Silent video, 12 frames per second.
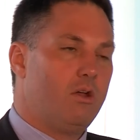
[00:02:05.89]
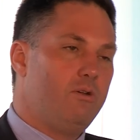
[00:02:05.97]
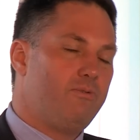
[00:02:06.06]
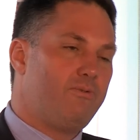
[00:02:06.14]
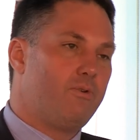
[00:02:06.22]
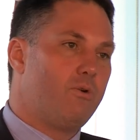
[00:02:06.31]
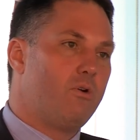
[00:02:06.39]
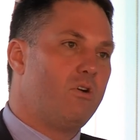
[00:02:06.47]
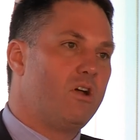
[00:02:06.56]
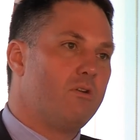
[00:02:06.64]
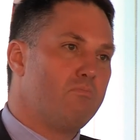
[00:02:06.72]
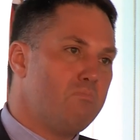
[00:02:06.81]
who
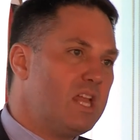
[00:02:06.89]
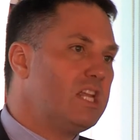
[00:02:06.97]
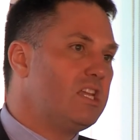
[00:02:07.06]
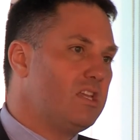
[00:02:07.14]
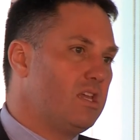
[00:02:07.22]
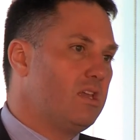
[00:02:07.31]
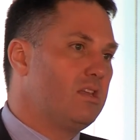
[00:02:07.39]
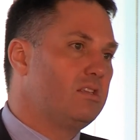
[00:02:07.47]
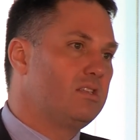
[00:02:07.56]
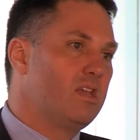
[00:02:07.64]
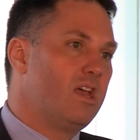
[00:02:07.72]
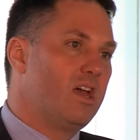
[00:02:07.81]
for many
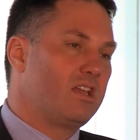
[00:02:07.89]
years